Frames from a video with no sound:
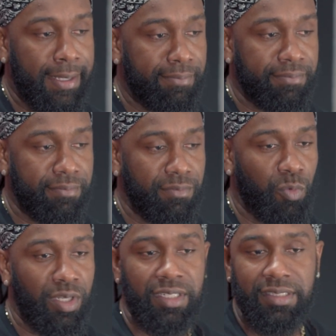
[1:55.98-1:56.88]

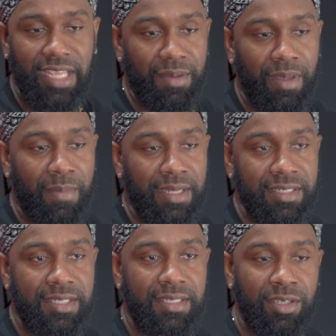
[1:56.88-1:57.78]
And one time my man
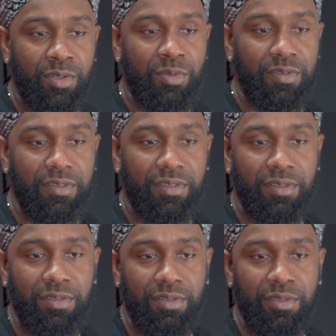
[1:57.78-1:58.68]
just said, "Oh,
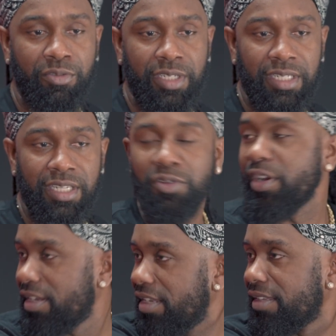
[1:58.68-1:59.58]
you really
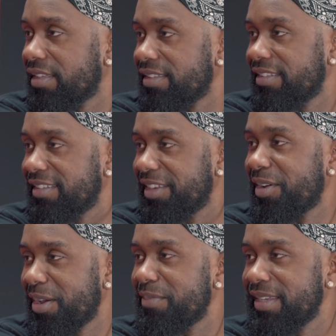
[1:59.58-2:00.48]
lyrical now." Mm-hmm. You
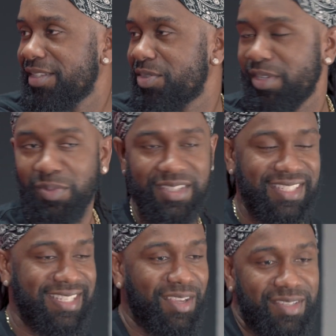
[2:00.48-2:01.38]
know what I mean? So it
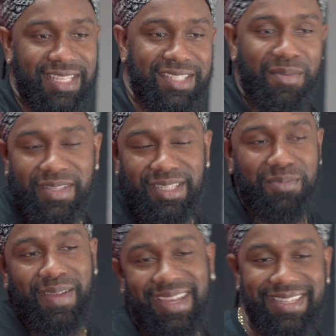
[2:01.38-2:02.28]
wasn't just I was just coming to
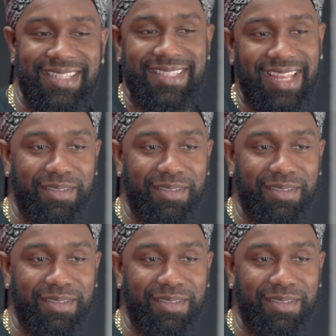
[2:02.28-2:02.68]
the park and just